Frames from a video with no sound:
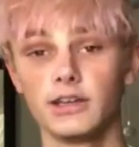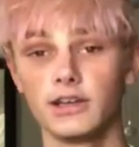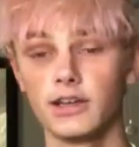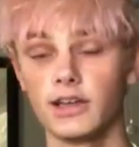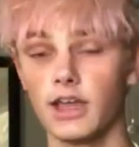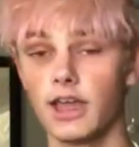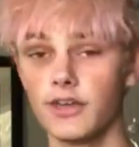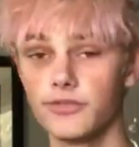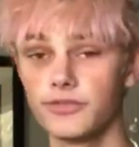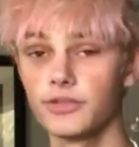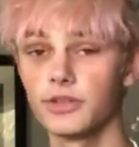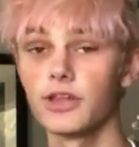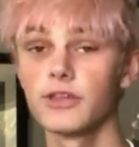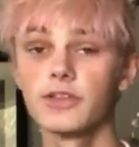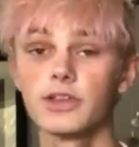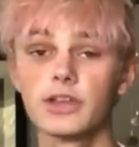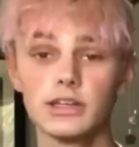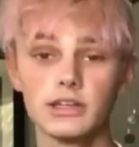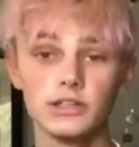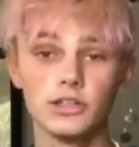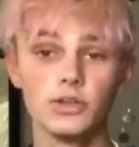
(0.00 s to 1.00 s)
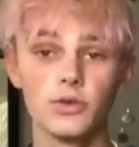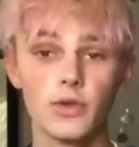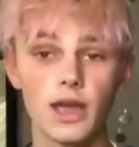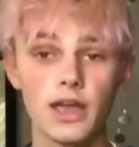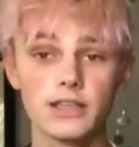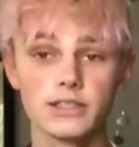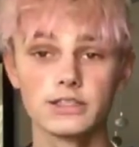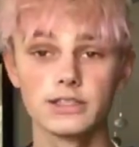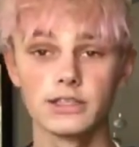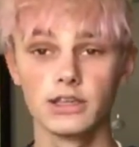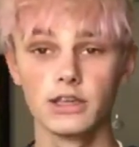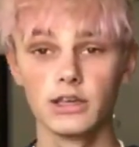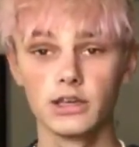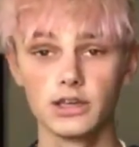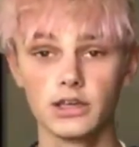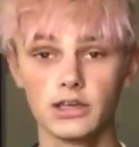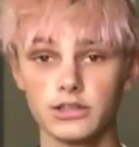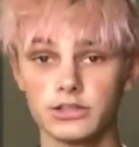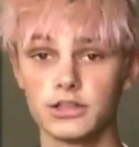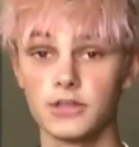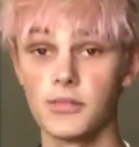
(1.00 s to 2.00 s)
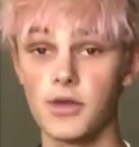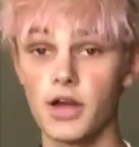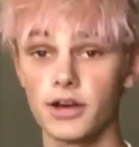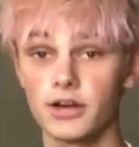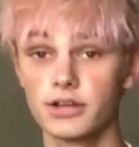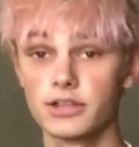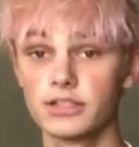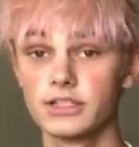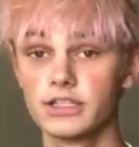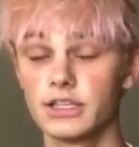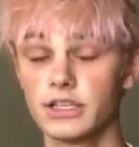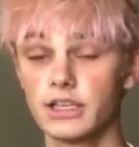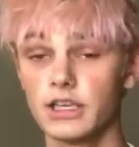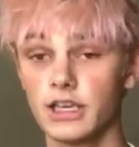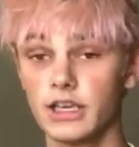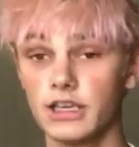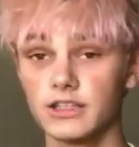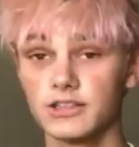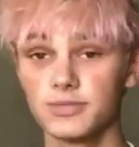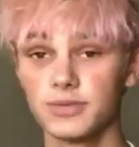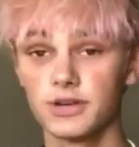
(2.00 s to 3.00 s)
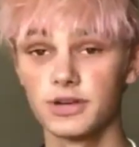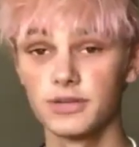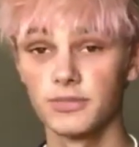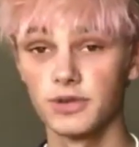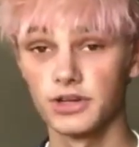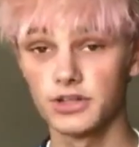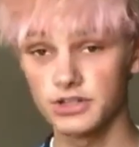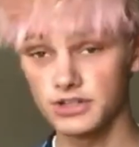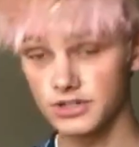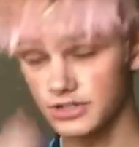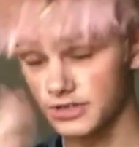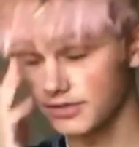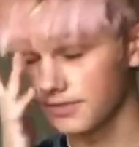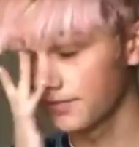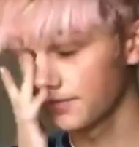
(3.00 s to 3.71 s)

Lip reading: If you're living in the US, democracy is pretty much